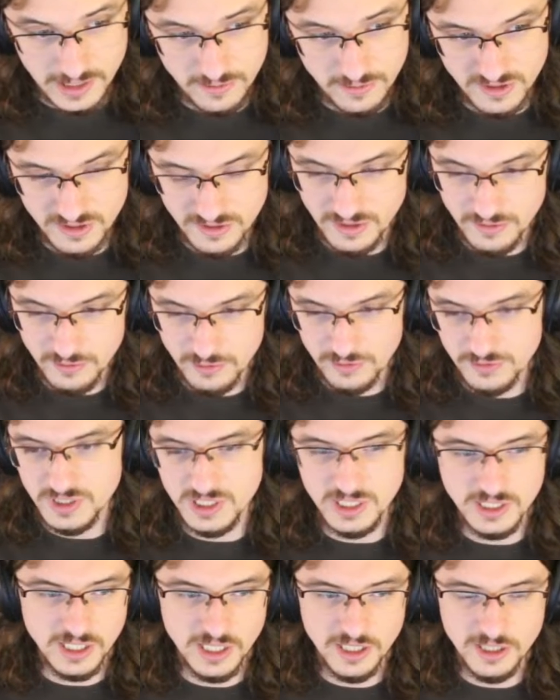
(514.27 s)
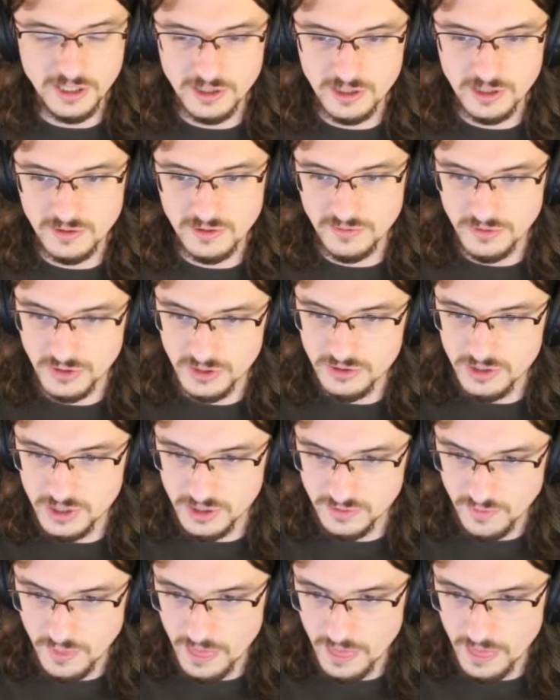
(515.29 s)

we've seen that in interviews.